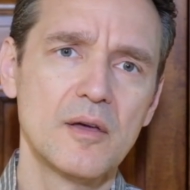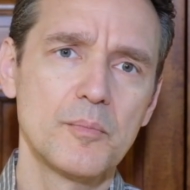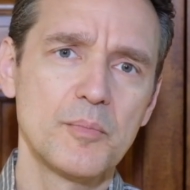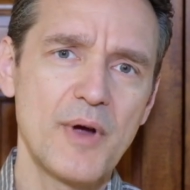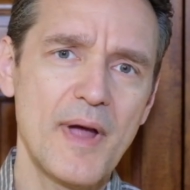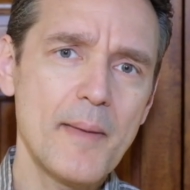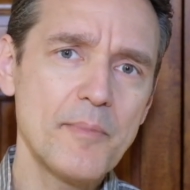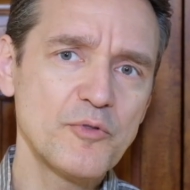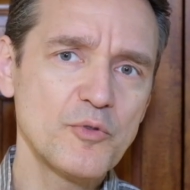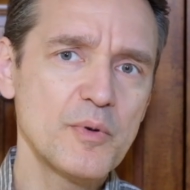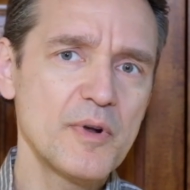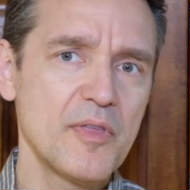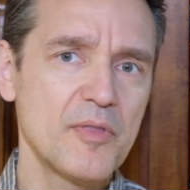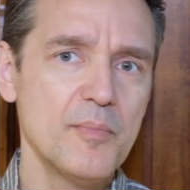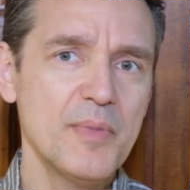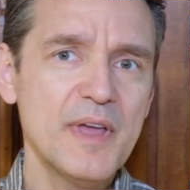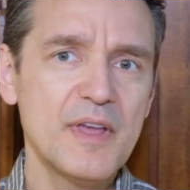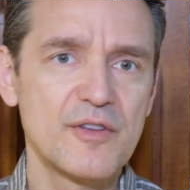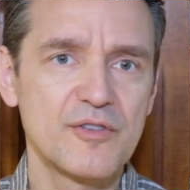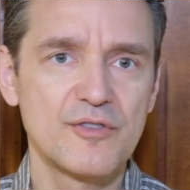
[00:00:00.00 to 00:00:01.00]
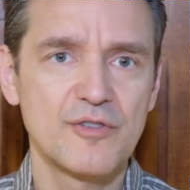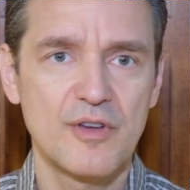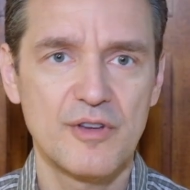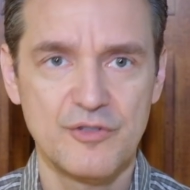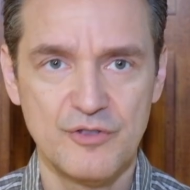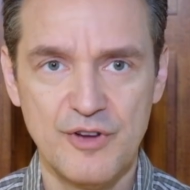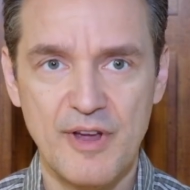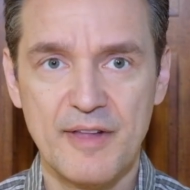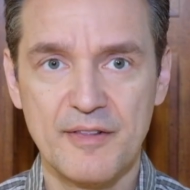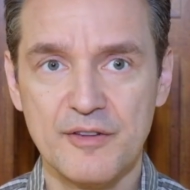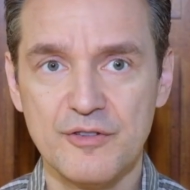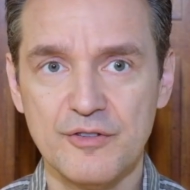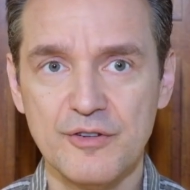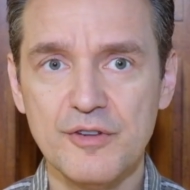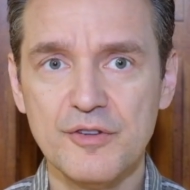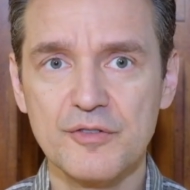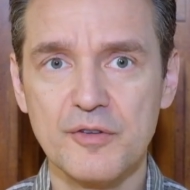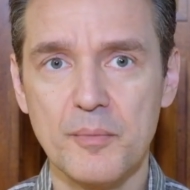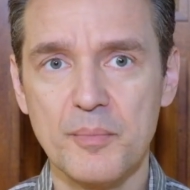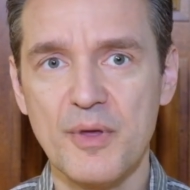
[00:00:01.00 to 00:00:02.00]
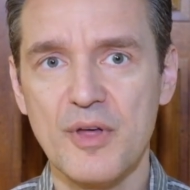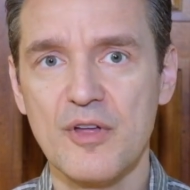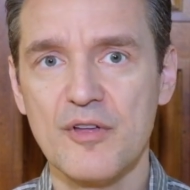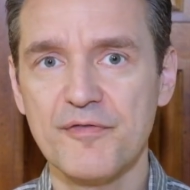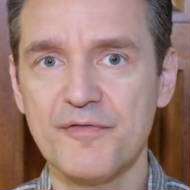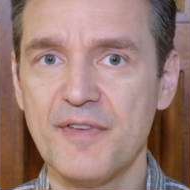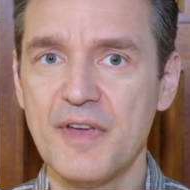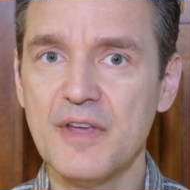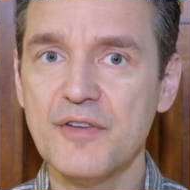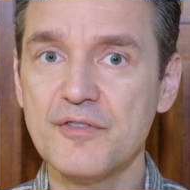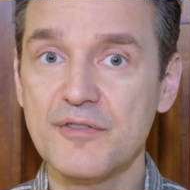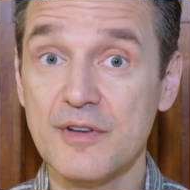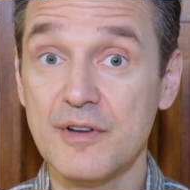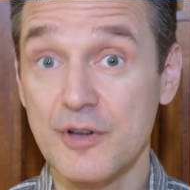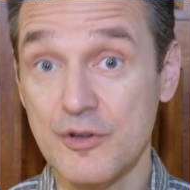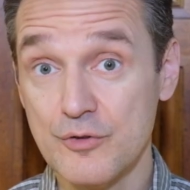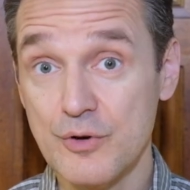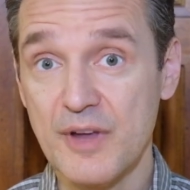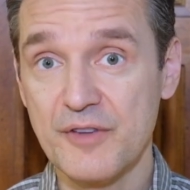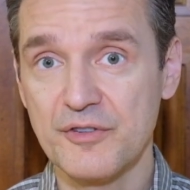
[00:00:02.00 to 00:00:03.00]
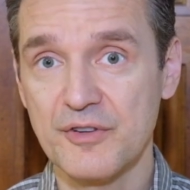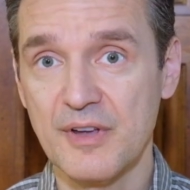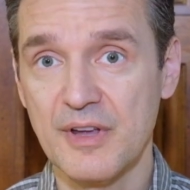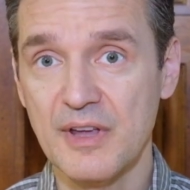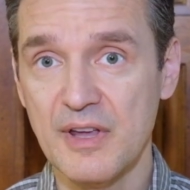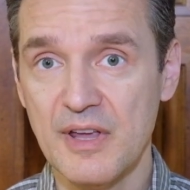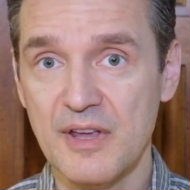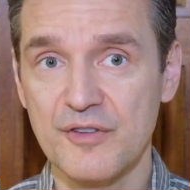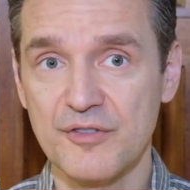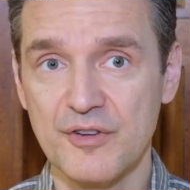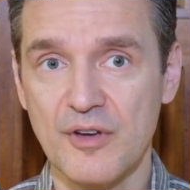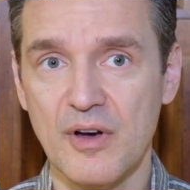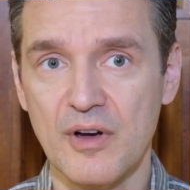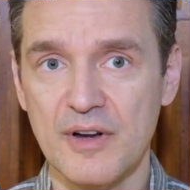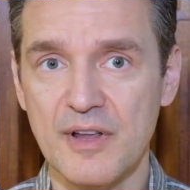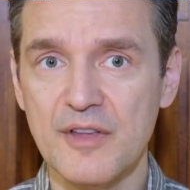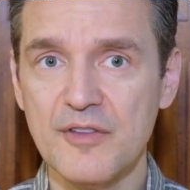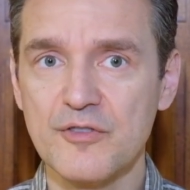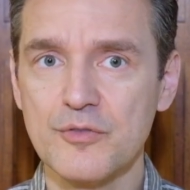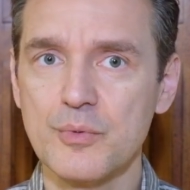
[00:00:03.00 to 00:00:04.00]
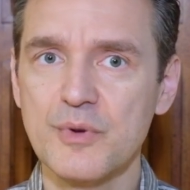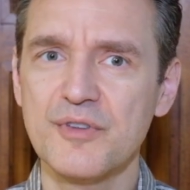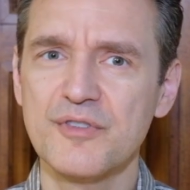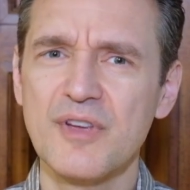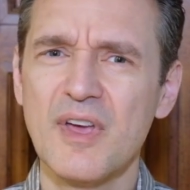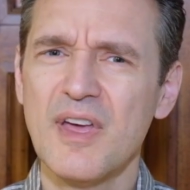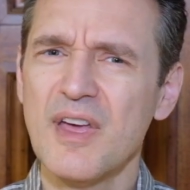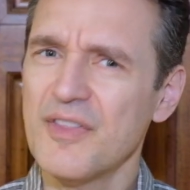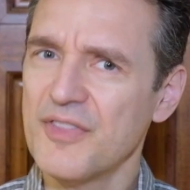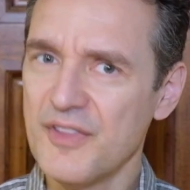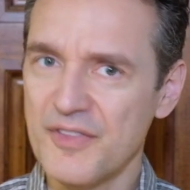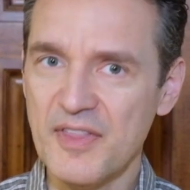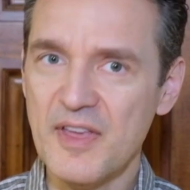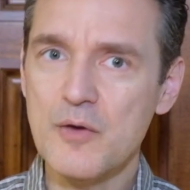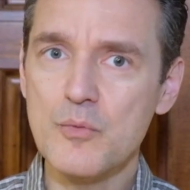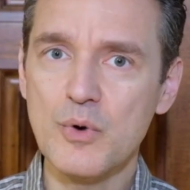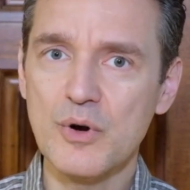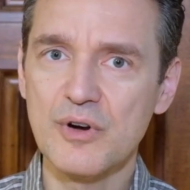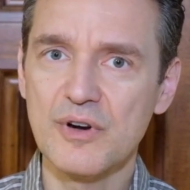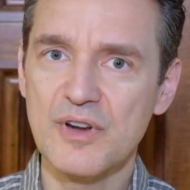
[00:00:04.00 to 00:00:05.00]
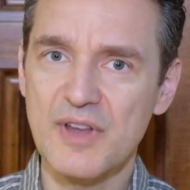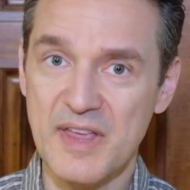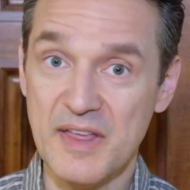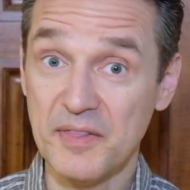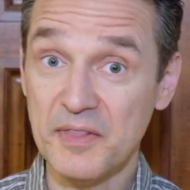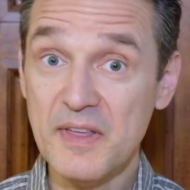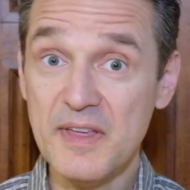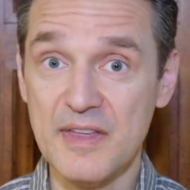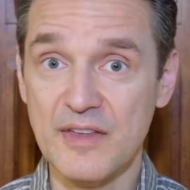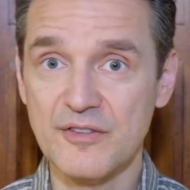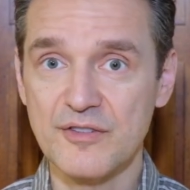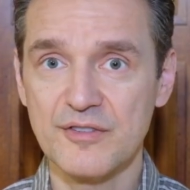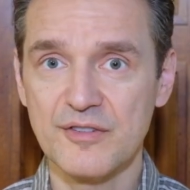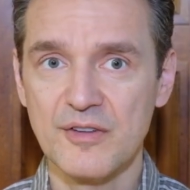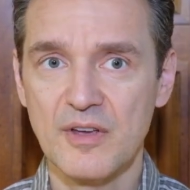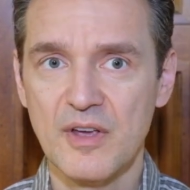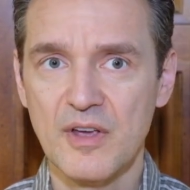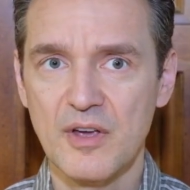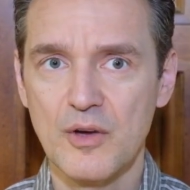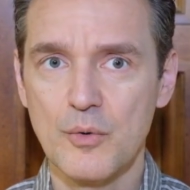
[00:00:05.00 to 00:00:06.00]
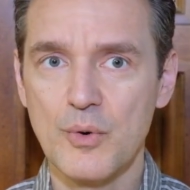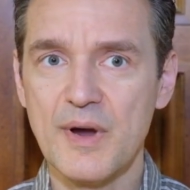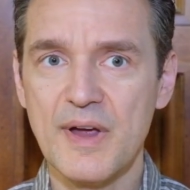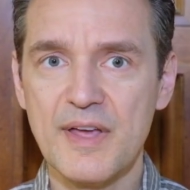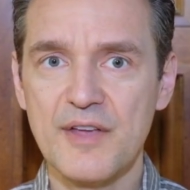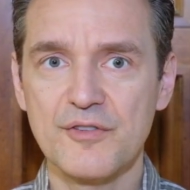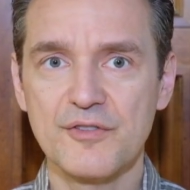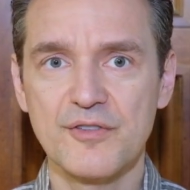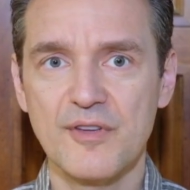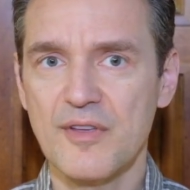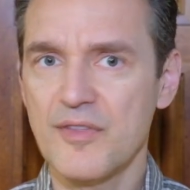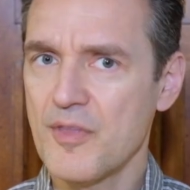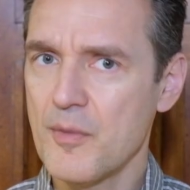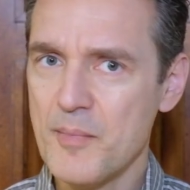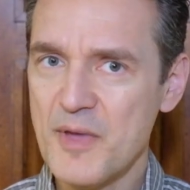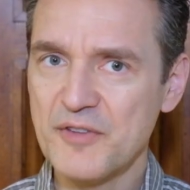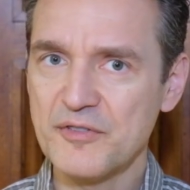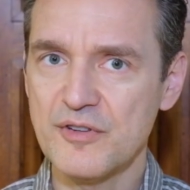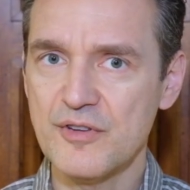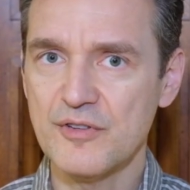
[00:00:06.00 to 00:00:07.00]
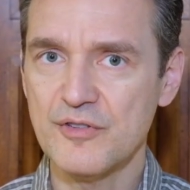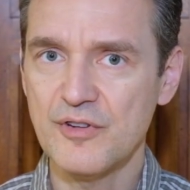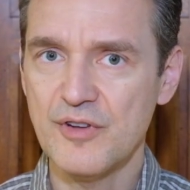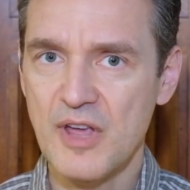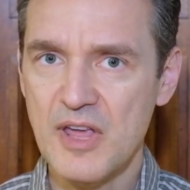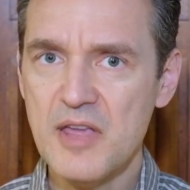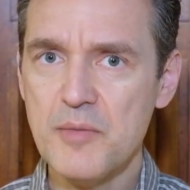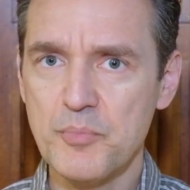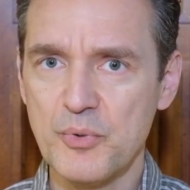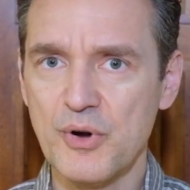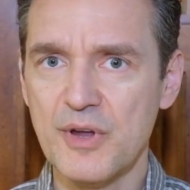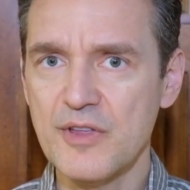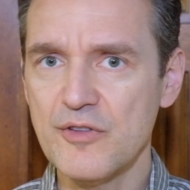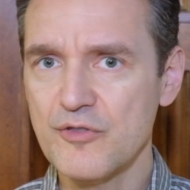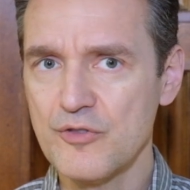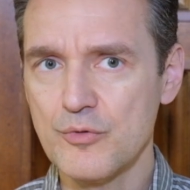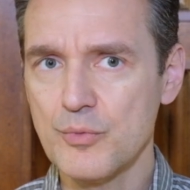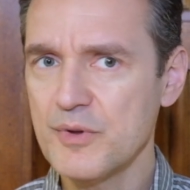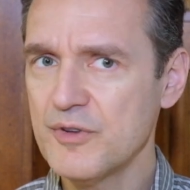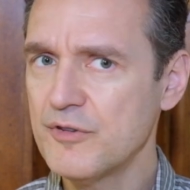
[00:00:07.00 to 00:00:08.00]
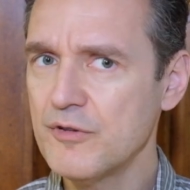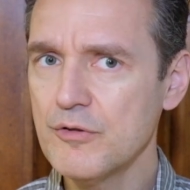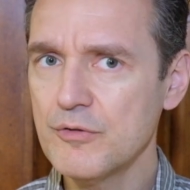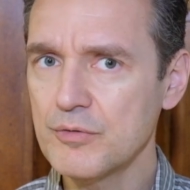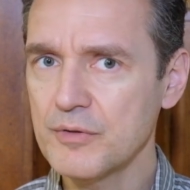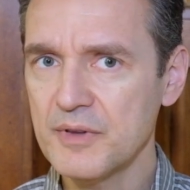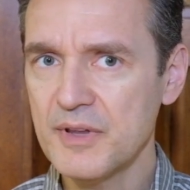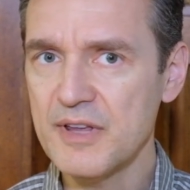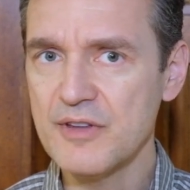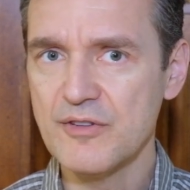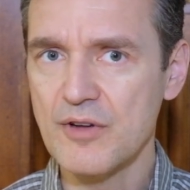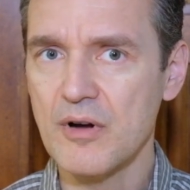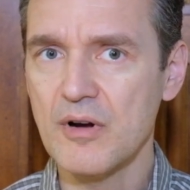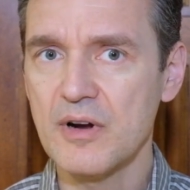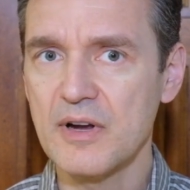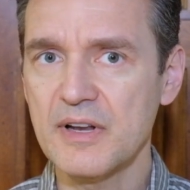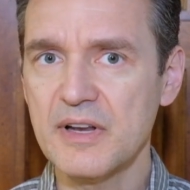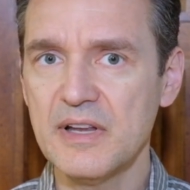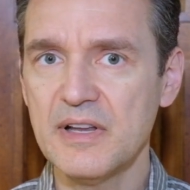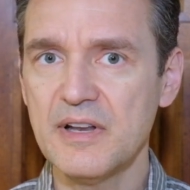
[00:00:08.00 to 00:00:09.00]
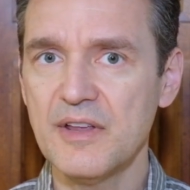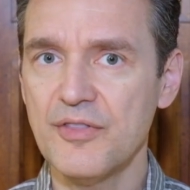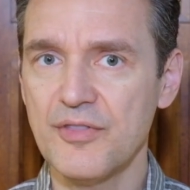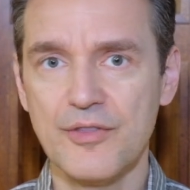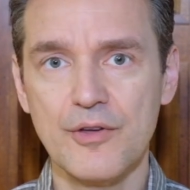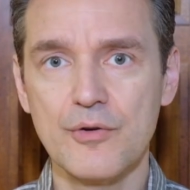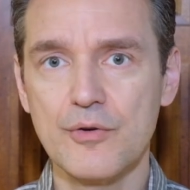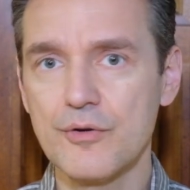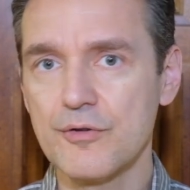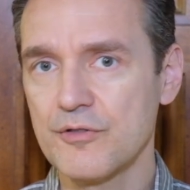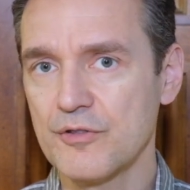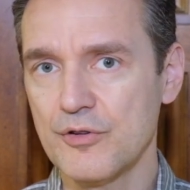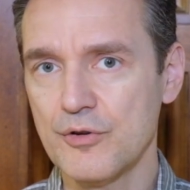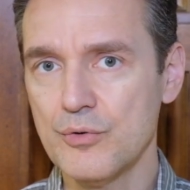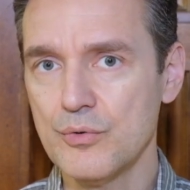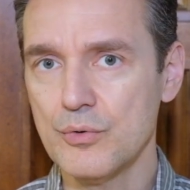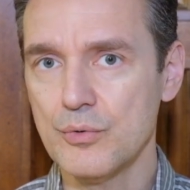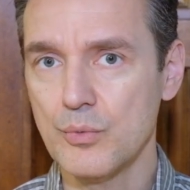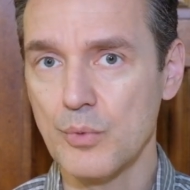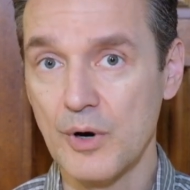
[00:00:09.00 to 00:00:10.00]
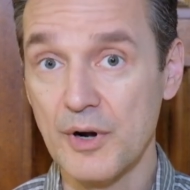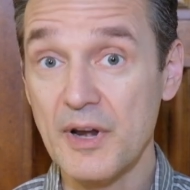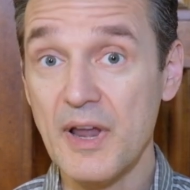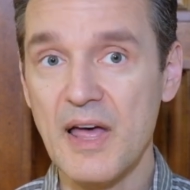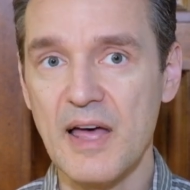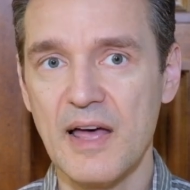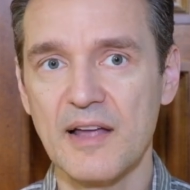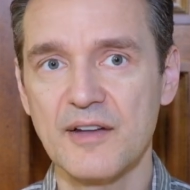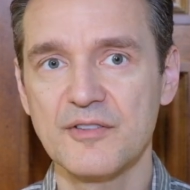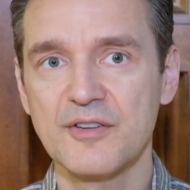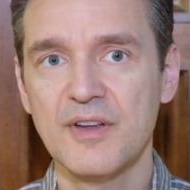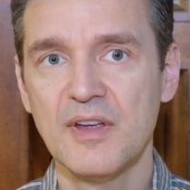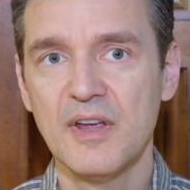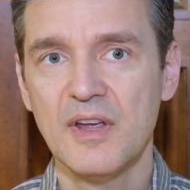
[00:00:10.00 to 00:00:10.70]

Perhaps one of the biggest challenges Paul faced in addressing his audience was that they were elites, whereas the message he preached was usually targeted at those who were not.